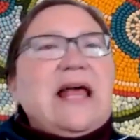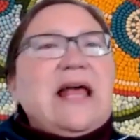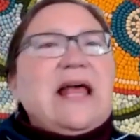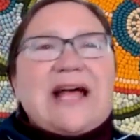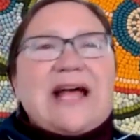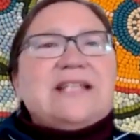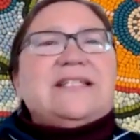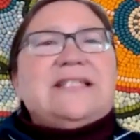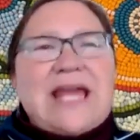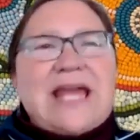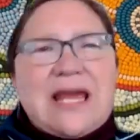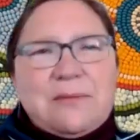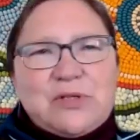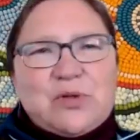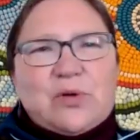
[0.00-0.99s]
that
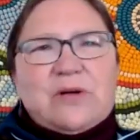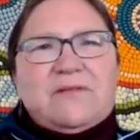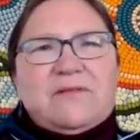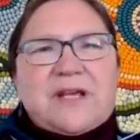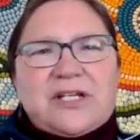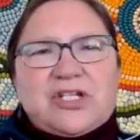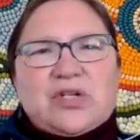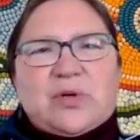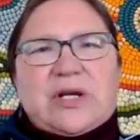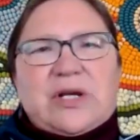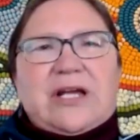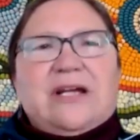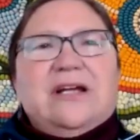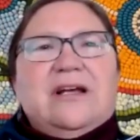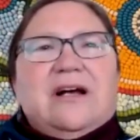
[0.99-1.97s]
same sort of
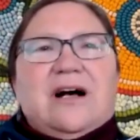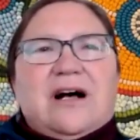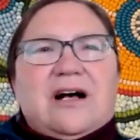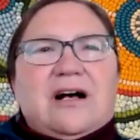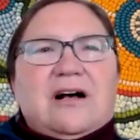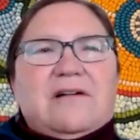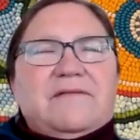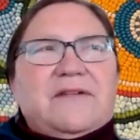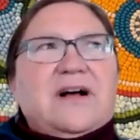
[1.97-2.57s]
history of,